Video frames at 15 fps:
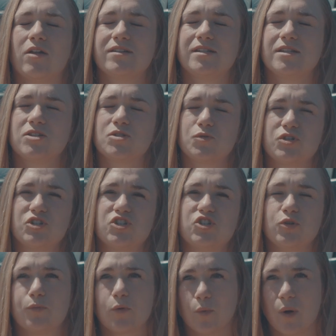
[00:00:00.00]
All the seniors were
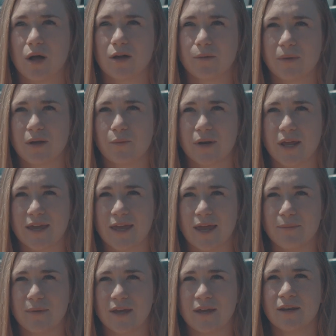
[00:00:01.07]
super welcoming when I
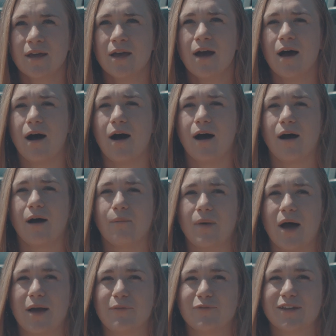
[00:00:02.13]
came in. Um,
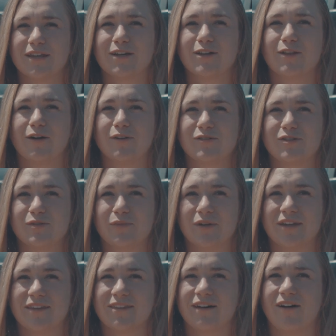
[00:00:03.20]
I'm really close
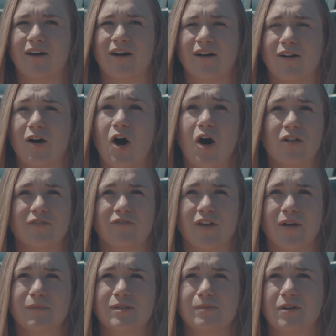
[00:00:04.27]
with uh, all of
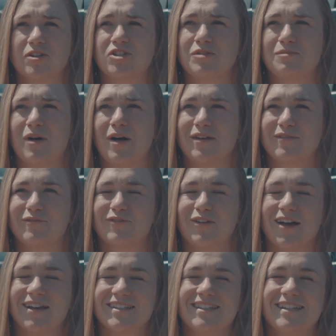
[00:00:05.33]
them, especially Molly and
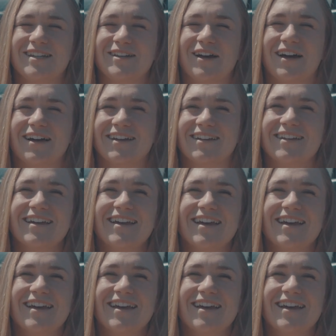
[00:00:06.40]
Frosty. Uh,